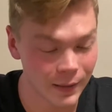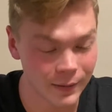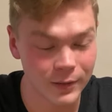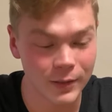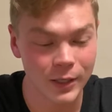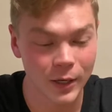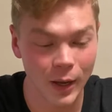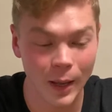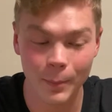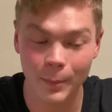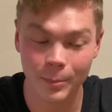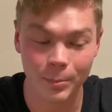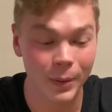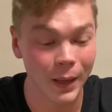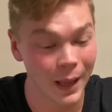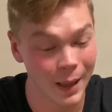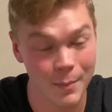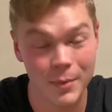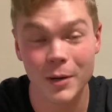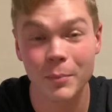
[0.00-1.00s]
You know, I'm
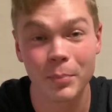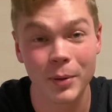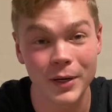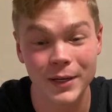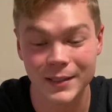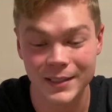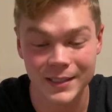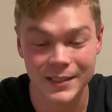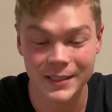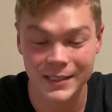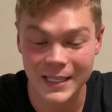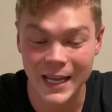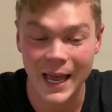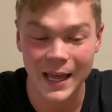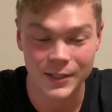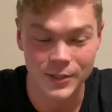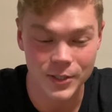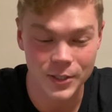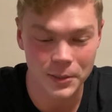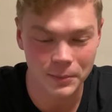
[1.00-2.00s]
gonna put it to the
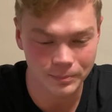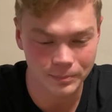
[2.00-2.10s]
test.